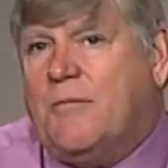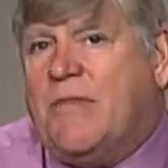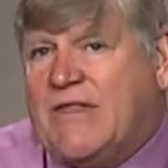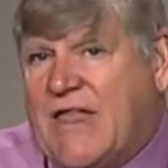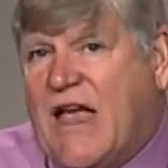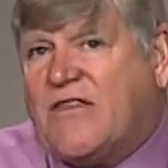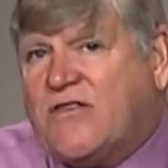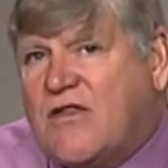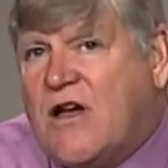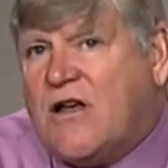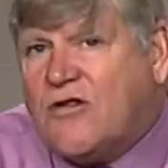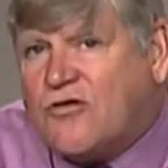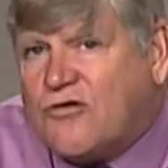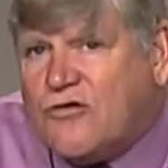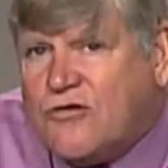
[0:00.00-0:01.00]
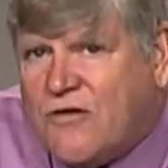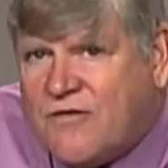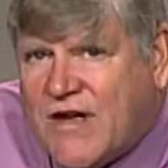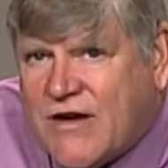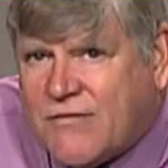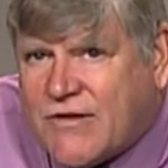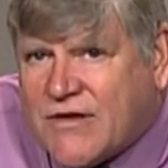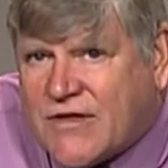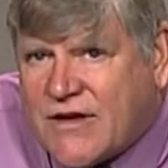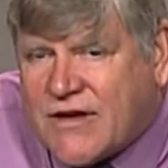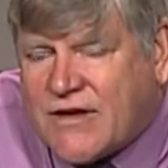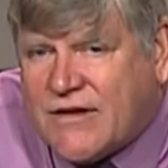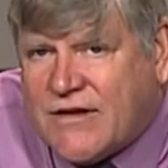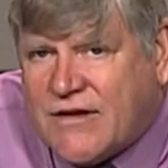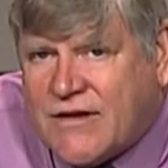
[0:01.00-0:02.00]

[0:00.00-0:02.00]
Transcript: But that's not true of everything.